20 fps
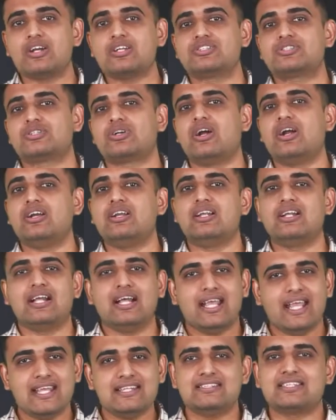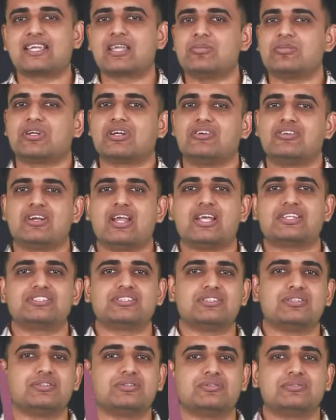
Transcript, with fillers: destroyed in the chemical reaction.